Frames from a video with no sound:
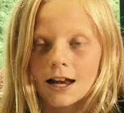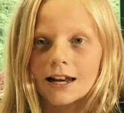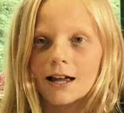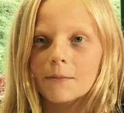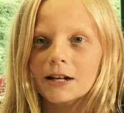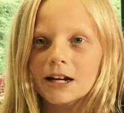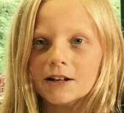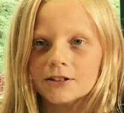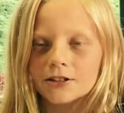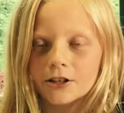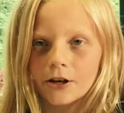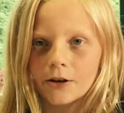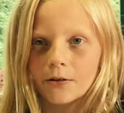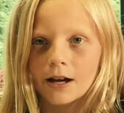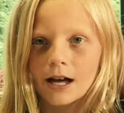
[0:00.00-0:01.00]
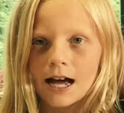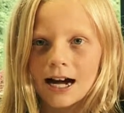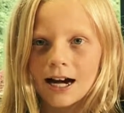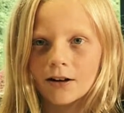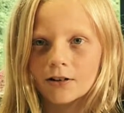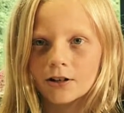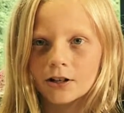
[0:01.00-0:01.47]
Let me ask you,
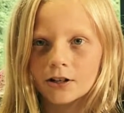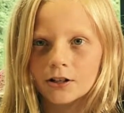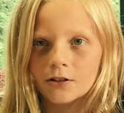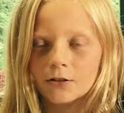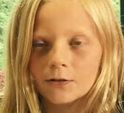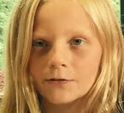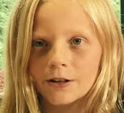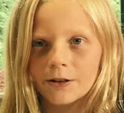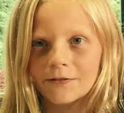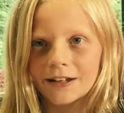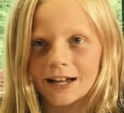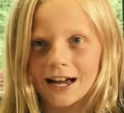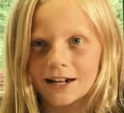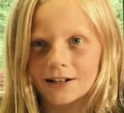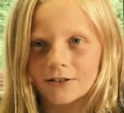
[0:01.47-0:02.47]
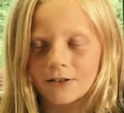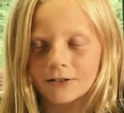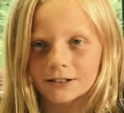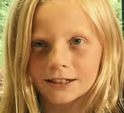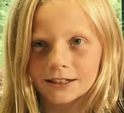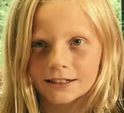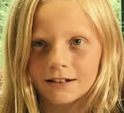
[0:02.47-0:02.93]
how can your fluffy
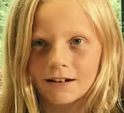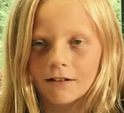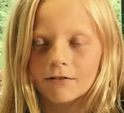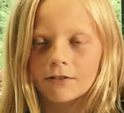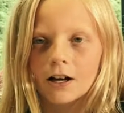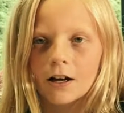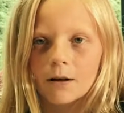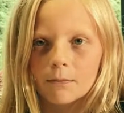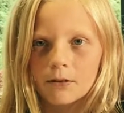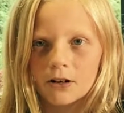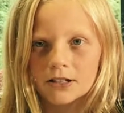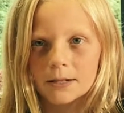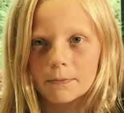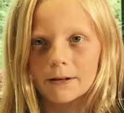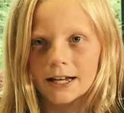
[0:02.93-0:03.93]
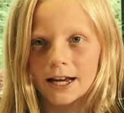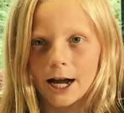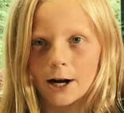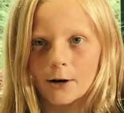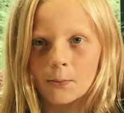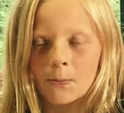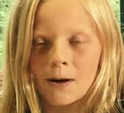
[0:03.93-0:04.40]
hand-holding stuff possibly
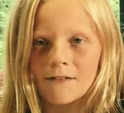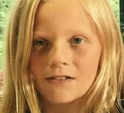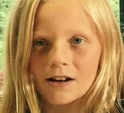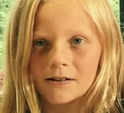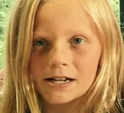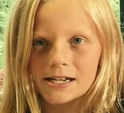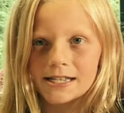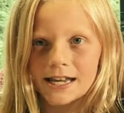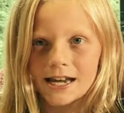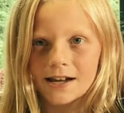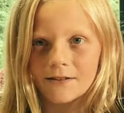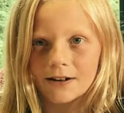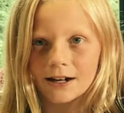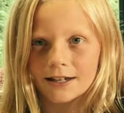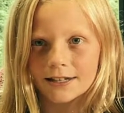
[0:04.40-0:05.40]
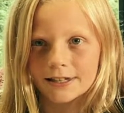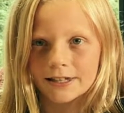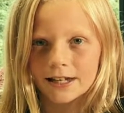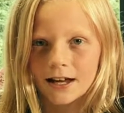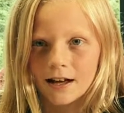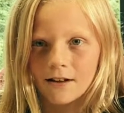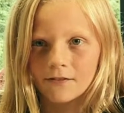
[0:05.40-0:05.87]
help my very serious,
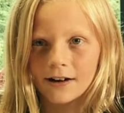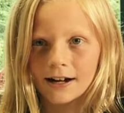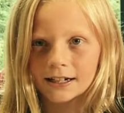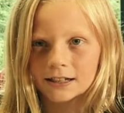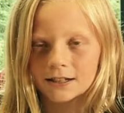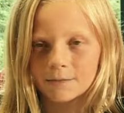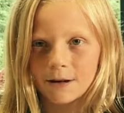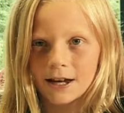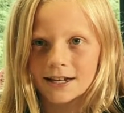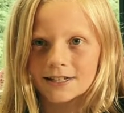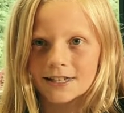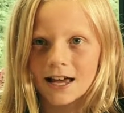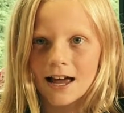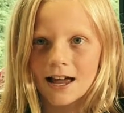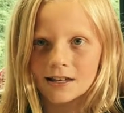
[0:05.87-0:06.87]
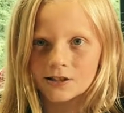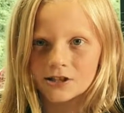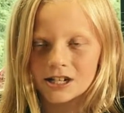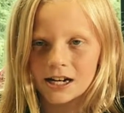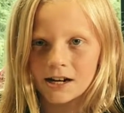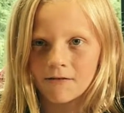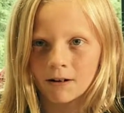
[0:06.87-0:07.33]
fact-based
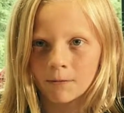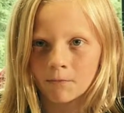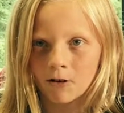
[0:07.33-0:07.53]
engineering